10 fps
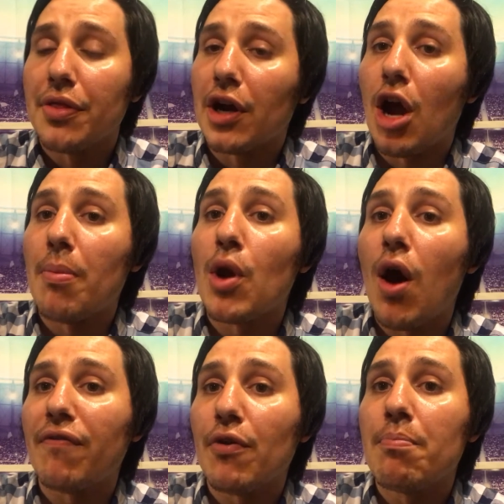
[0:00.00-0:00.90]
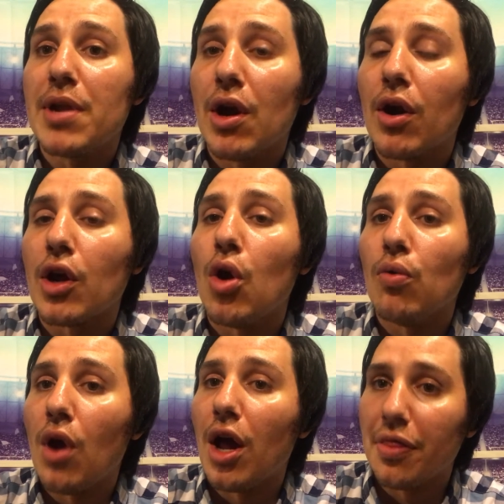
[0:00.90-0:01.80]
They're coming off a miracle
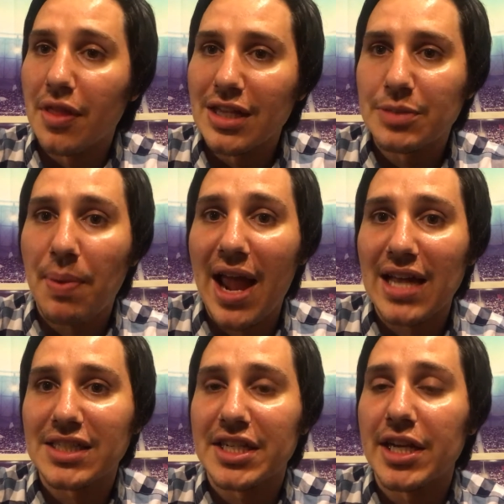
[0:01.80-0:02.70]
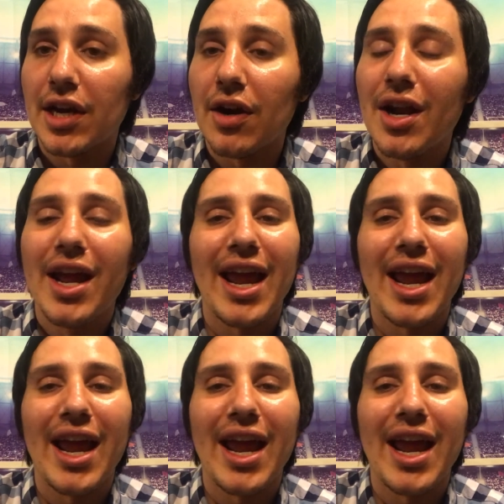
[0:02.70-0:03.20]
run this past year,